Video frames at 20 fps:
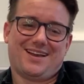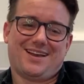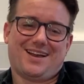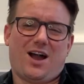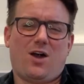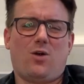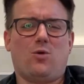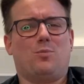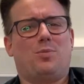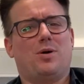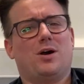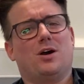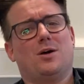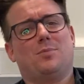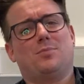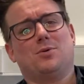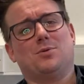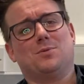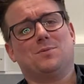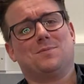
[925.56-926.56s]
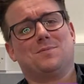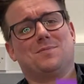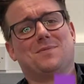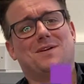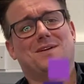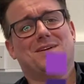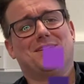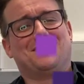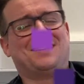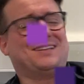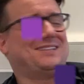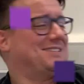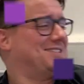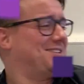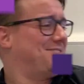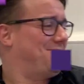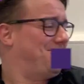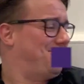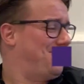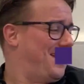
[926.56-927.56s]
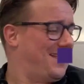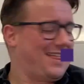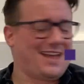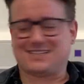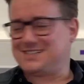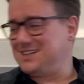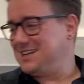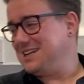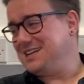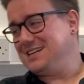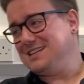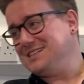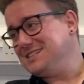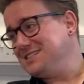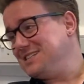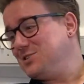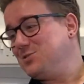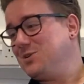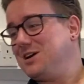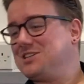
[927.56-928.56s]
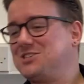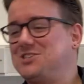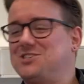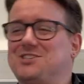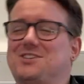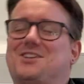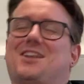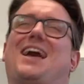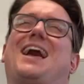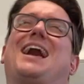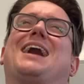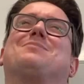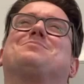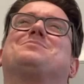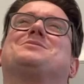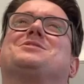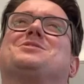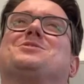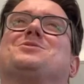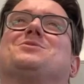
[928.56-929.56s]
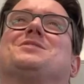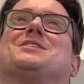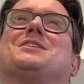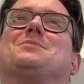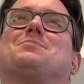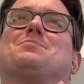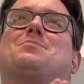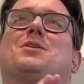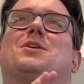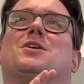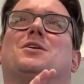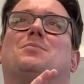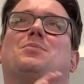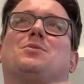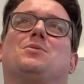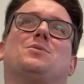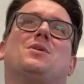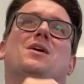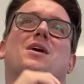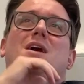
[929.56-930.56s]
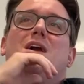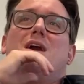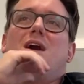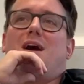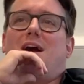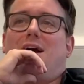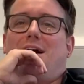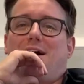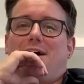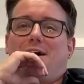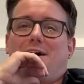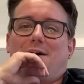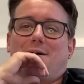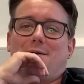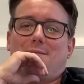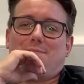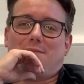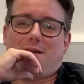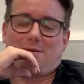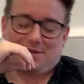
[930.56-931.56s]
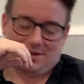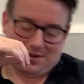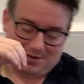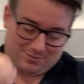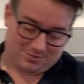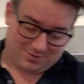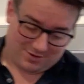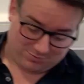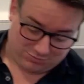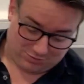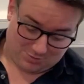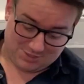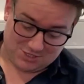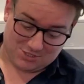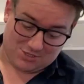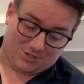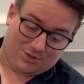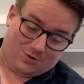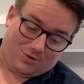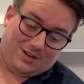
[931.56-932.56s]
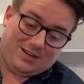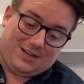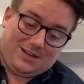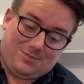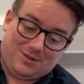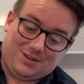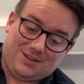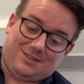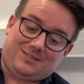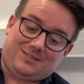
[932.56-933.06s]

Oh, purple. That's an easy question. Absolutely purple. I mean, I probably shouldn't do it on here, but